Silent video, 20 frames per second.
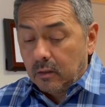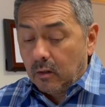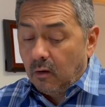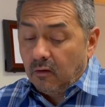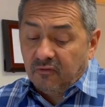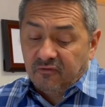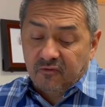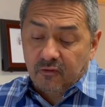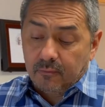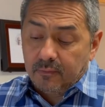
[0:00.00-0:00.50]

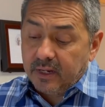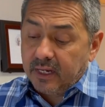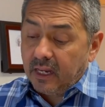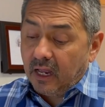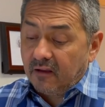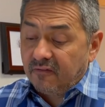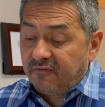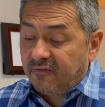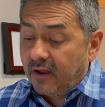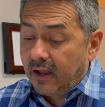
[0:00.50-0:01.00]
For me,
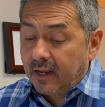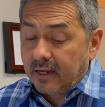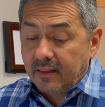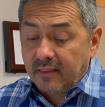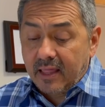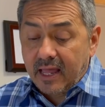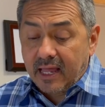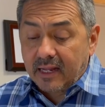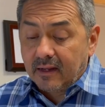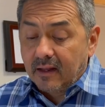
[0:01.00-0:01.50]
I find
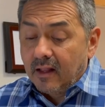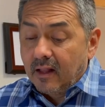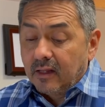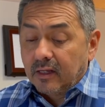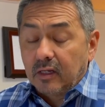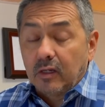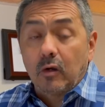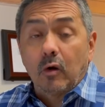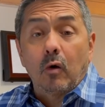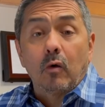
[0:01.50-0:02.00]
that,
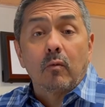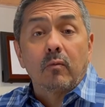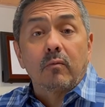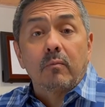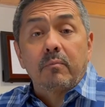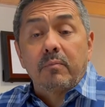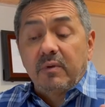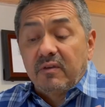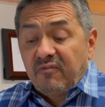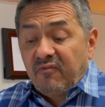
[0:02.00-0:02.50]

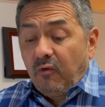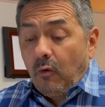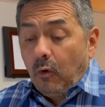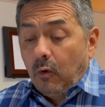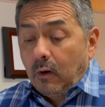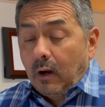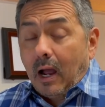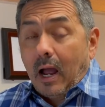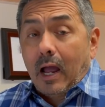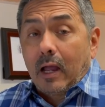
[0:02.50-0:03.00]

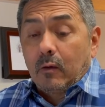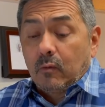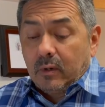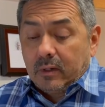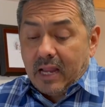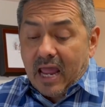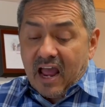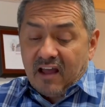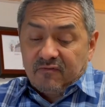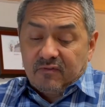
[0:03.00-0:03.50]
before I would
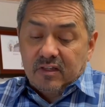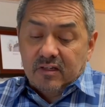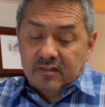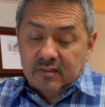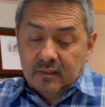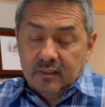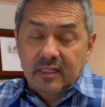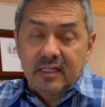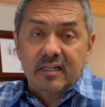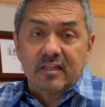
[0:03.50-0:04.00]
have this
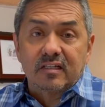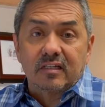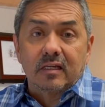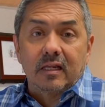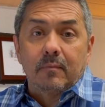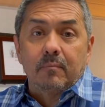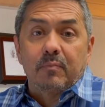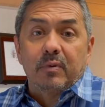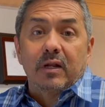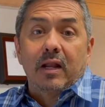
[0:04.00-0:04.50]
list,
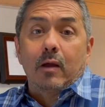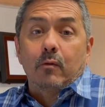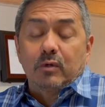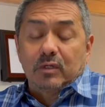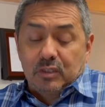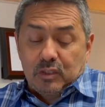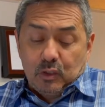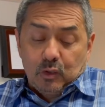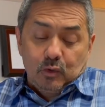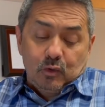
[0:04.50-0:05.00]
but I would
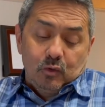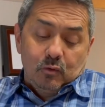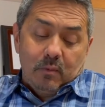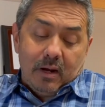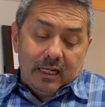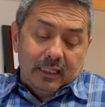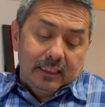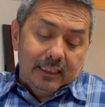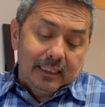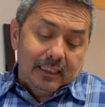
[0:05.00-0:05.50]
still do my
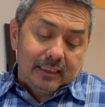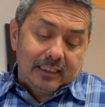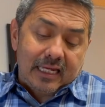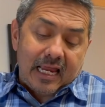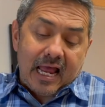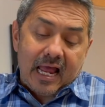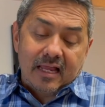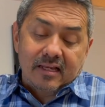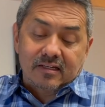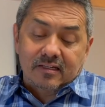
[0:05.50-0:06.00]
little
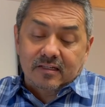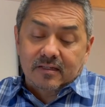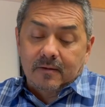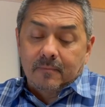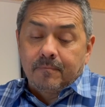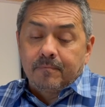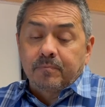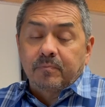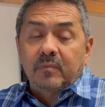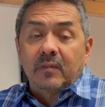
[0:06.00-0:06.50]
tasks
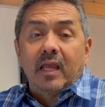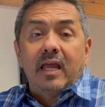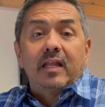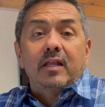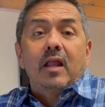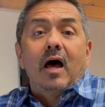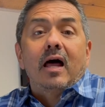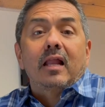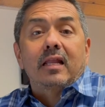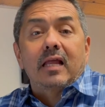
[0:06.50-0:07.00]
and
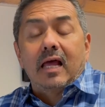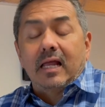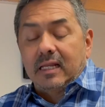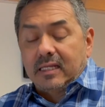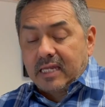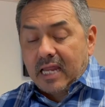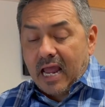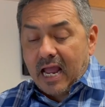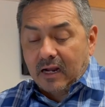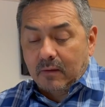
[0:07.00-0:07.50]
not
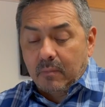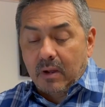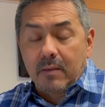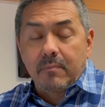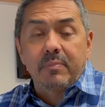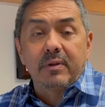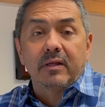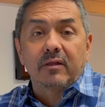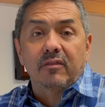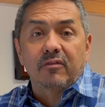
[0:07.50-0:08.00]
attack my
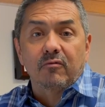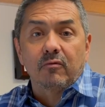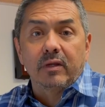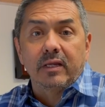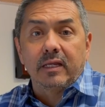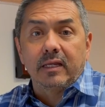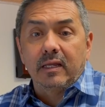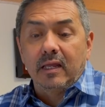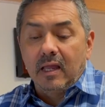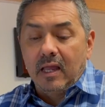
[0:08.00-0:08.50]
big
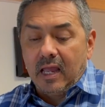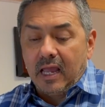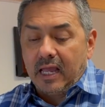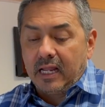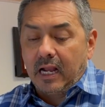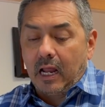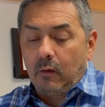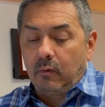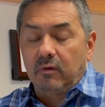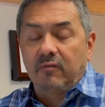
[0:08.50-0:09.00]
three. And
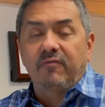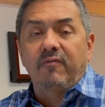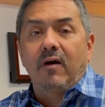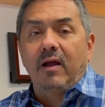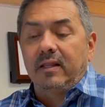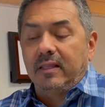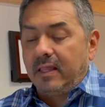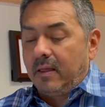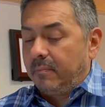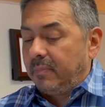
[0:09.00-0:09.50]
I would
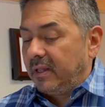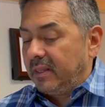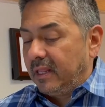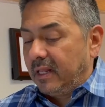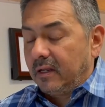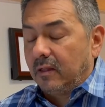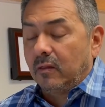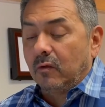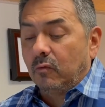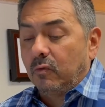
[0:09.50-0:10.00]
find that by the
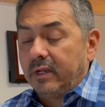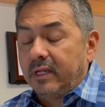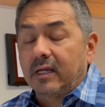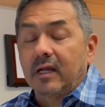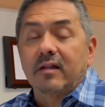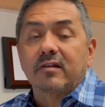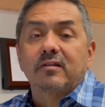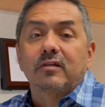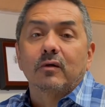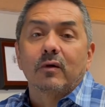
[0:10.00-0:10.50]
end of the week,
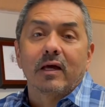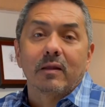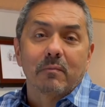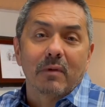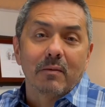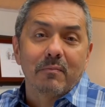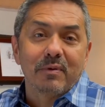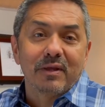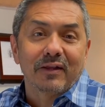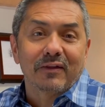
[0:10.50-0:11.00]
I still had my
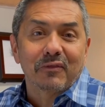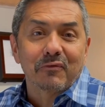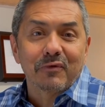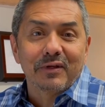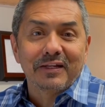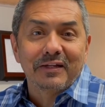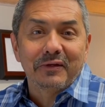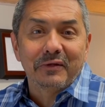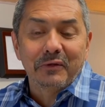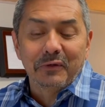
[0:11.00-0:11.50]
big
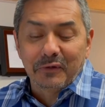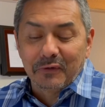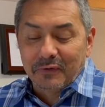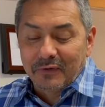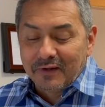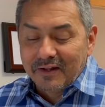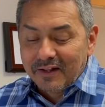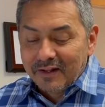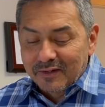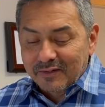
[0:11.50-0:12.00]
three to do.
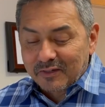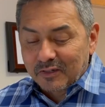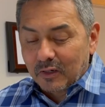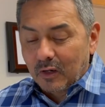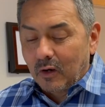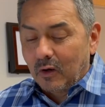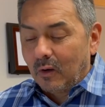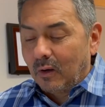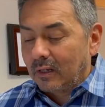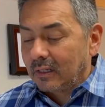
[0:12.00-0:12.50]

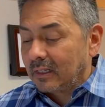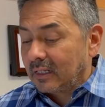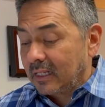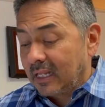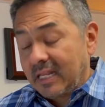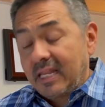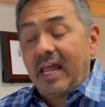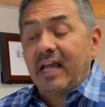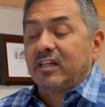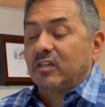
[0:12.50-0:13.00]
So the
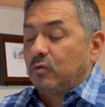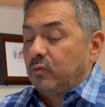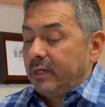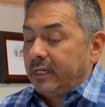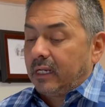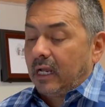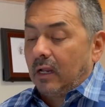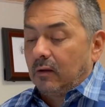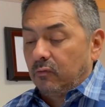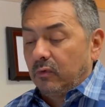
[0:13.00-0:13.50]
next
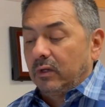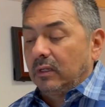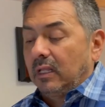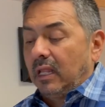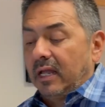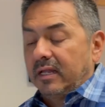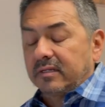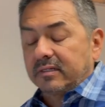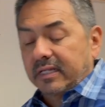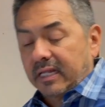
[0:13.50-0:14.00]
week, I
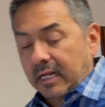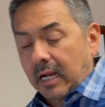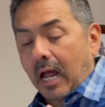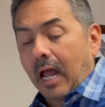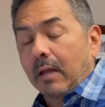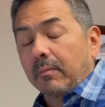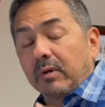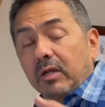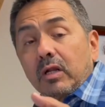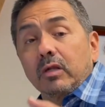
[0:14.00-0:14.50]
realized that
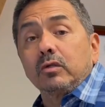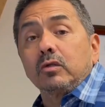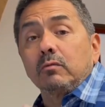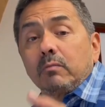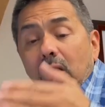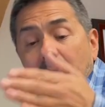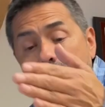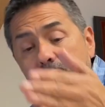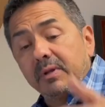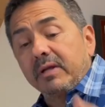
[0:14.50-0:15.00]
I'm going to do
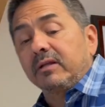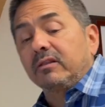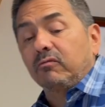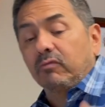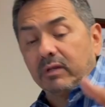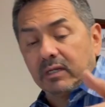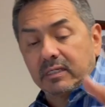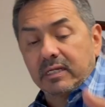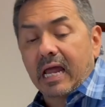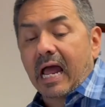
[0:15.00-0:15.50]
my big
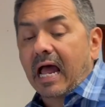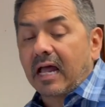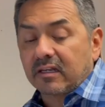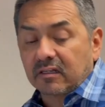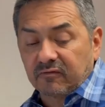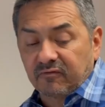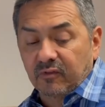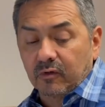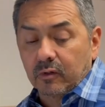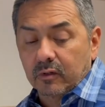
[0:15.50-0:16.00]
three
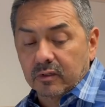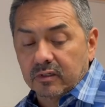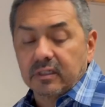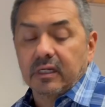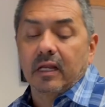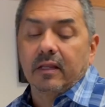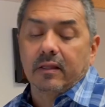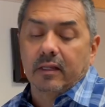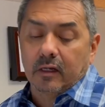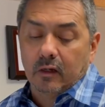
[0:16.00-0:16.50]
tasks first
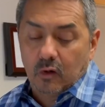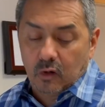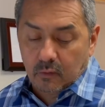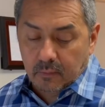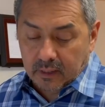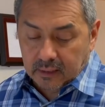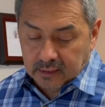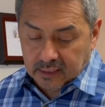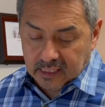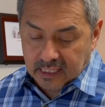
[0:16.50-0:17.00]
and then go to
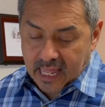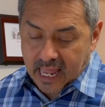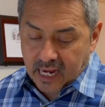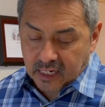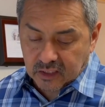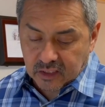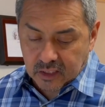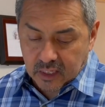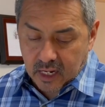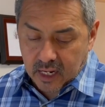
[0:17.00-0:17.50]
my little
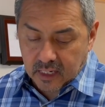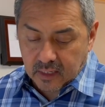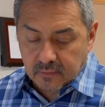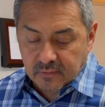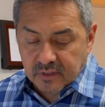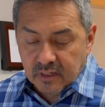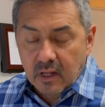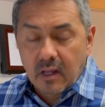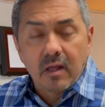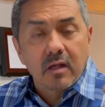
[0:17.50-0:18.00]
action
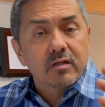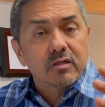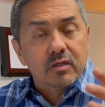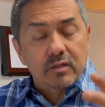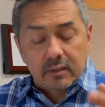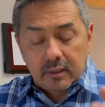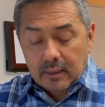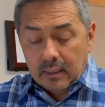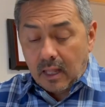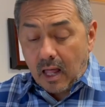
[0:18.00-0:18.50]
items. Just
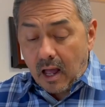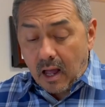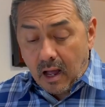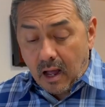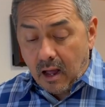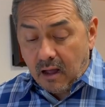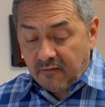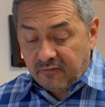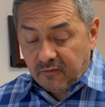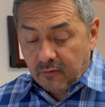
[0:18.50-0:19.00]
a little
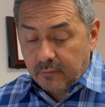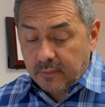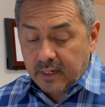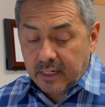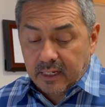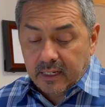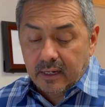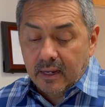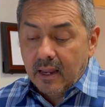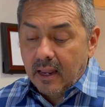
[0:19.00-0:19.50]
aha for
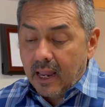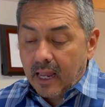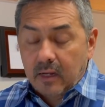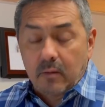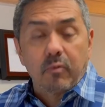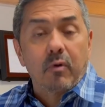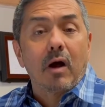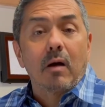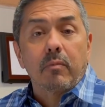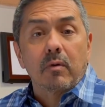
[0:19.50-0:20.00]
me,
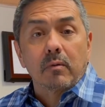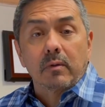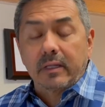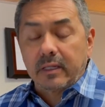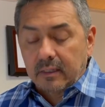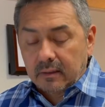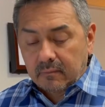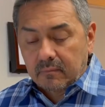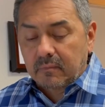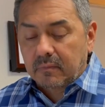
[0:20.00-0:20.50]
and
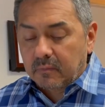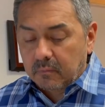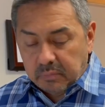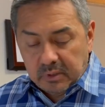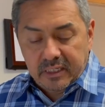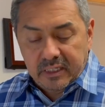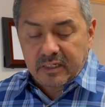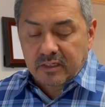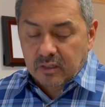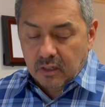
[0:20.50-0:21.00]
probably
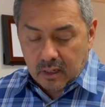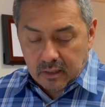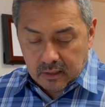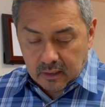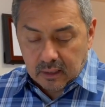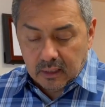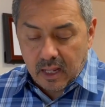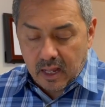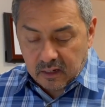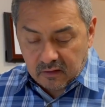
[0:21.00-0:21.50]
bleeds onto a
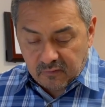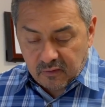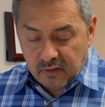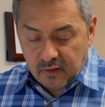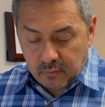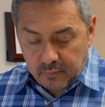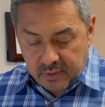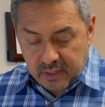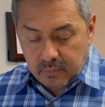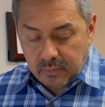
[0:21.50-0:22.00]
lot of other
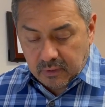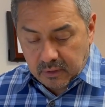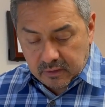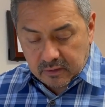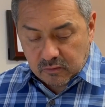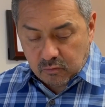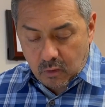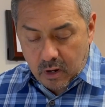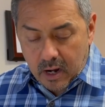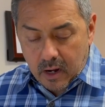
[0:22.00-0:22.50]
people as
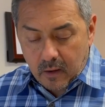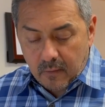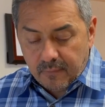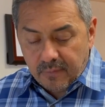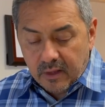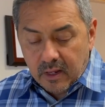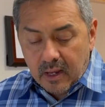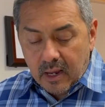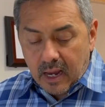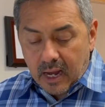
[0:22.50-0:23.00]
well.
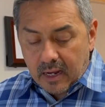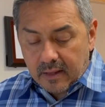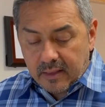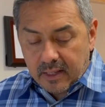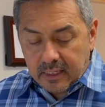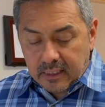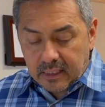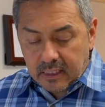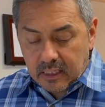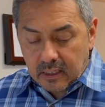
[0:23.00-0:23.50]
And then
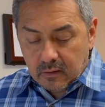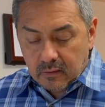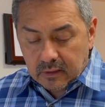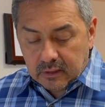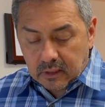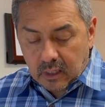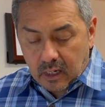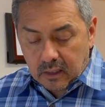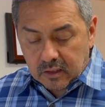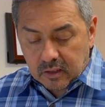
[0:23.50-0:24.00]
here it
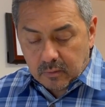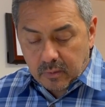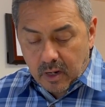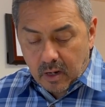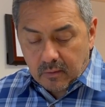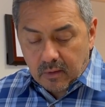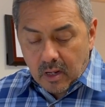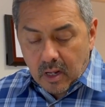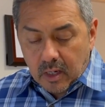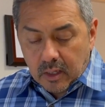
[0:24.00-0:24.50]
talks
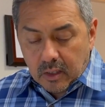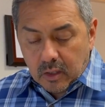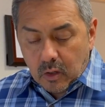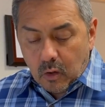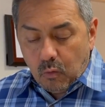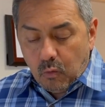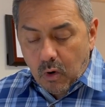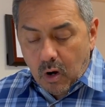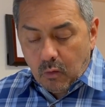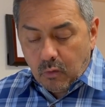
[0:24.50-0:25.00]
about,
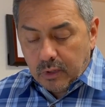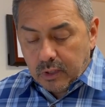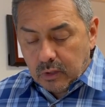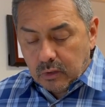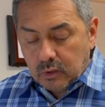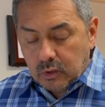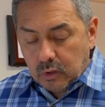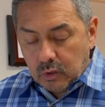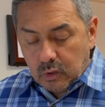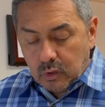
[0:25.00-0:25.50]
what will you
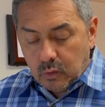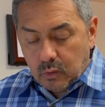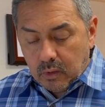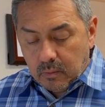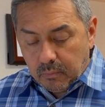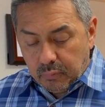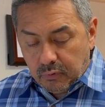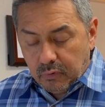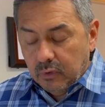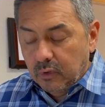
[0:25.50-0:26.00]
do to
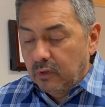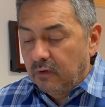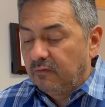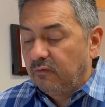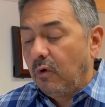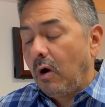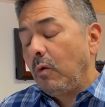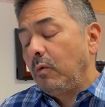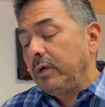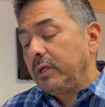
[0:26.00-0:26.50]
improve?
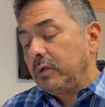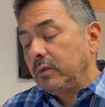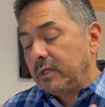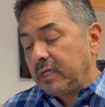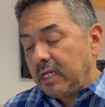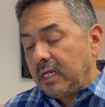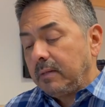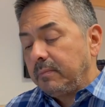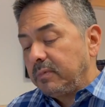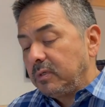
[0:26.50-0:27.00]
What will you
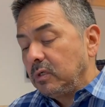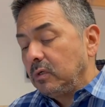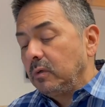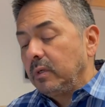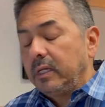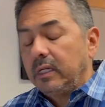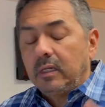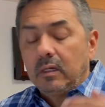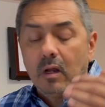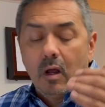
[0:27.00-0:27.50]
keep
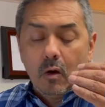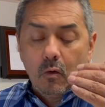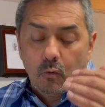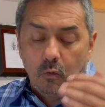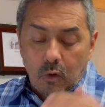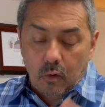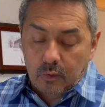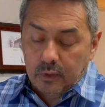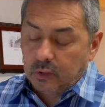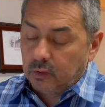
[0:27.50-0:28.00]
doing?
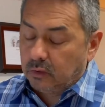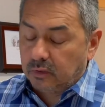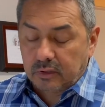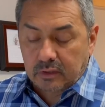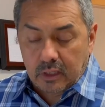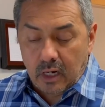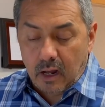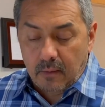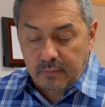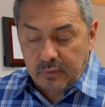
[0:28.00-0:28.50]
What will you
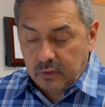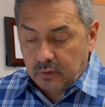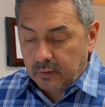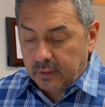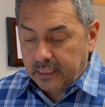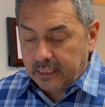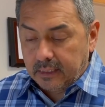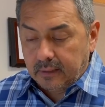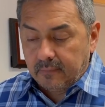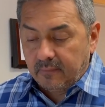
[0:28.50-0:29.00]
stop doing?